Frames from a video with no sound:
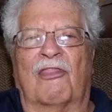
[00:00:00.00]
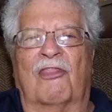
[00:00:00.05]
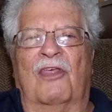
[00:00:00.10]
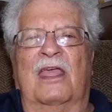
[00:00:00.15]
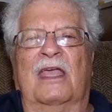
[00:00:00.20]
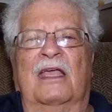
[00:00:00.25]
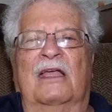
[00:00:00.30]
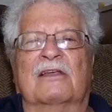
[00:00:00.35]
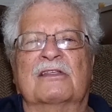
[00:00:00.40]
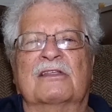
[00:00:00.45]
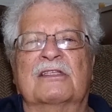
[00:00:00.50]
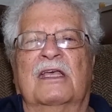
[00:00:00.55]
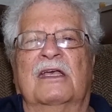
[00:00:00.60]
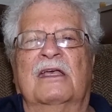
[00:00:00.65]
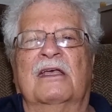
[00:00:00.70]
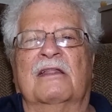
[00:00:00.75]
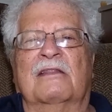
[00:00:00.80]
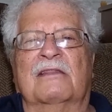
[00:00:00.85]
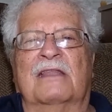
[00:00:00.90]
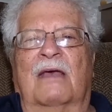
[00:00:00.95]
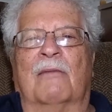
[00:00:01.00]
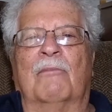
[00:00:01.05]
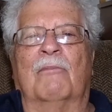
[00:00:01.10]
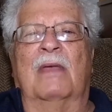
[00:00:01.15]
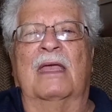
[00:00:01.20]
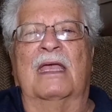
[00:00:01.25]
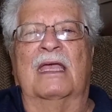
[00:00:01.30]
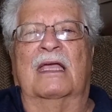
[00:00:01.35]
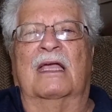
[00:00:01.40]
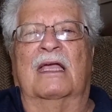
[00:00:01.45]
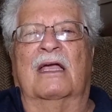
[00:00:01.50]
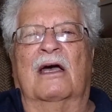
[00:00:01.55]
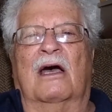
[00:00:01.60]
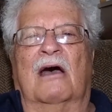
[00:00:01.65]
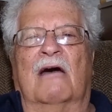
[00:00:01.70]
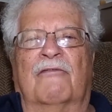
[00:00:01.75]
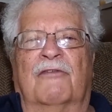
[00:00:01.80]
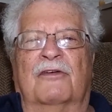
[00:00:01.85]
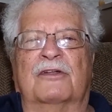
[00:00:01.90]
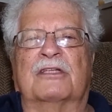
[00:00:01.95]
things that make
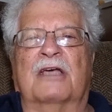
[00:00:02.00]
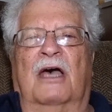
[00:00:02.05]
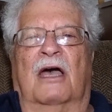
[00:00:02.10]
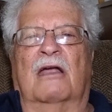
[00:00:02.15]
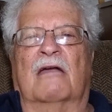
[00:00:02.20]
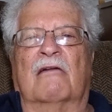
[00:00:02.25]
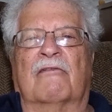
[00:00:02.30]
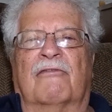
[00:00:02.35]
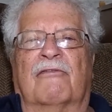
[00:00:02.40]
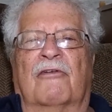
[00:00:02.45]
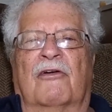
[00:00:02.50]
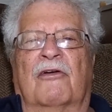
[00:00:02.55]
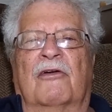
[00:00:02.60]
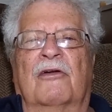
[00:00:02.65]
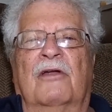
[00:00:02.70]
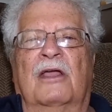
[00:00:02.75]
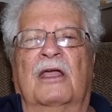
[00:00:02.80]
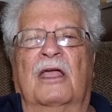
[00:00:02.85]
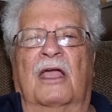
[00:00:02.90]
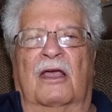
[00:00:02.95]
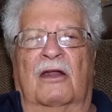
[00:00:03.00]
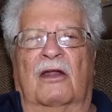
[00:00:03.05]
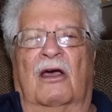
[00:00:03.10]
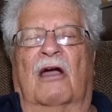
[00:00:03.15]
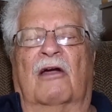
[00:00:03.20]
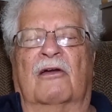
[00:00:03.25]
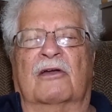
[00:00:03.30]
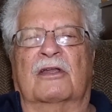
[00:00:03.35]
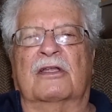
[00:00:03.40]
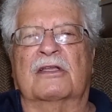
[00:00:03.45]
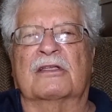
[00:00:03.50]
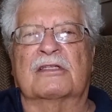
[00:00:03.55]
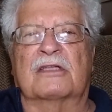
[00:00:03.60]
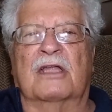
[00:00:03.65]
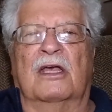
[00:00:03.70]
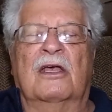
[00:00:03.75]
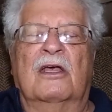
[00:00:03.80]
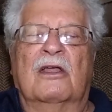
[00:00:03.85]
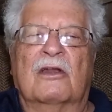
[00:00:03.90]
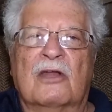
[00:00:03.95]
a photographer an artist.
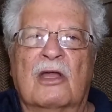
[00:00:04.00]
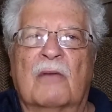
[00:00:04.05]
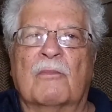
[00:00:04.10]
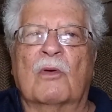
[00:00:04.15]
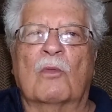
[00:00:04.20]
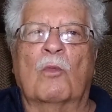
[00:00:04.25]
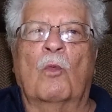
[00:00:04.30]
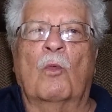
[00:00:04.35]
Number